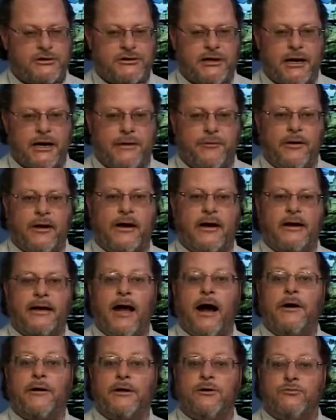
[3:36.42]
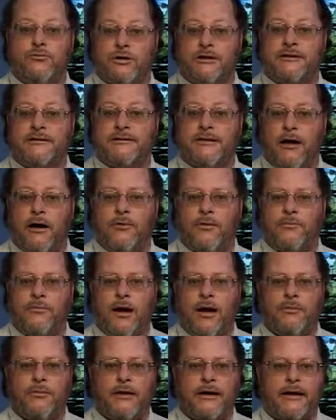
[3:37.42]
said the county would tell the
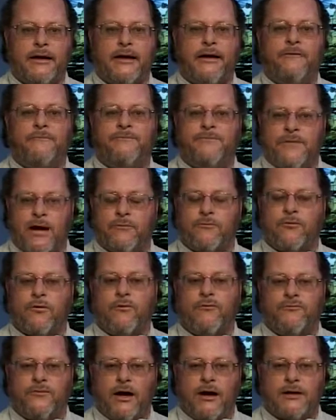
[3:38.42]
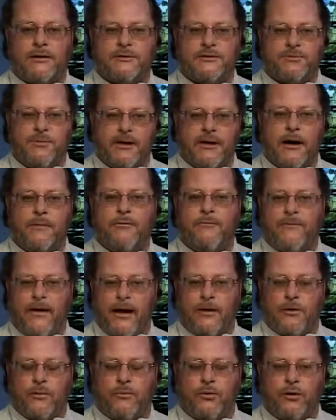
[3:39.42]
public if federal funds become
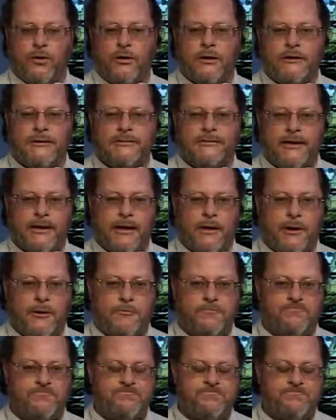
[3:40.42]
available to help.